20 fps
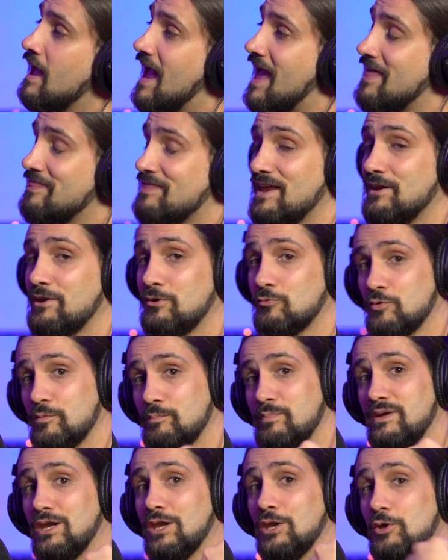and then it will
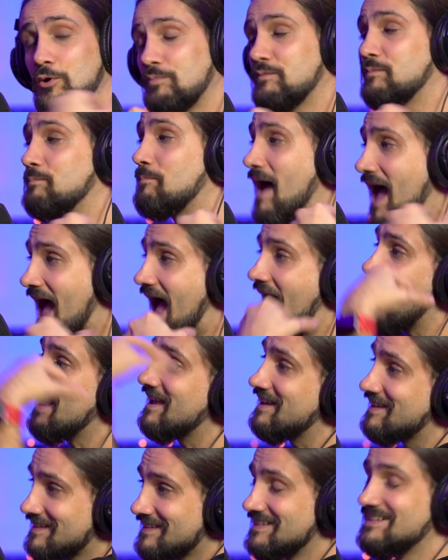be looped
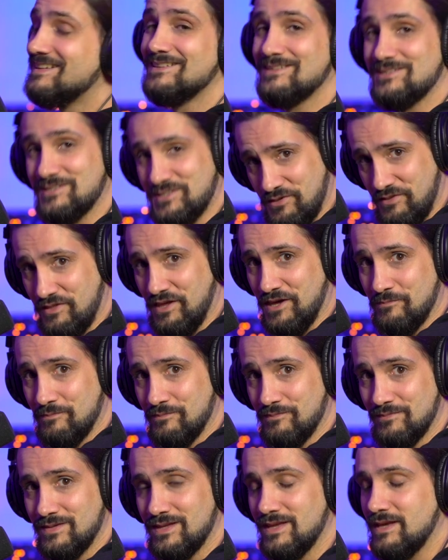back to
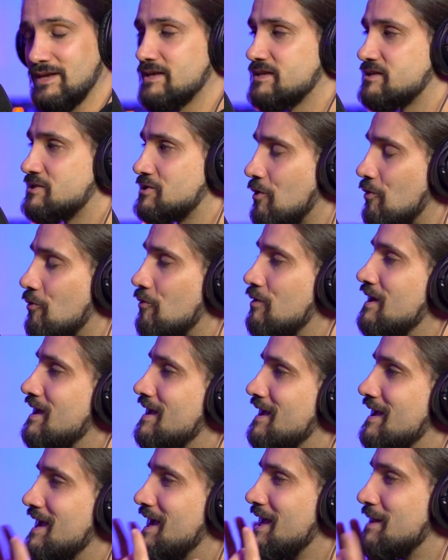them. So
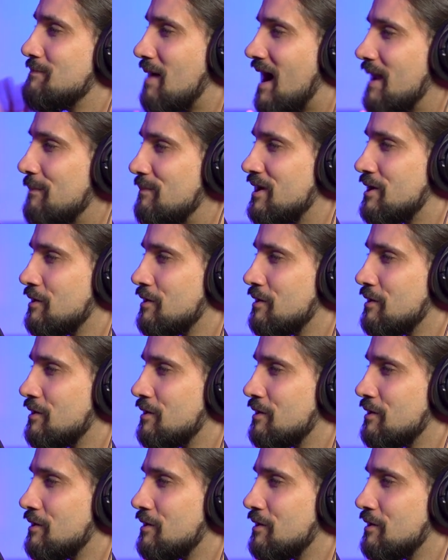it might be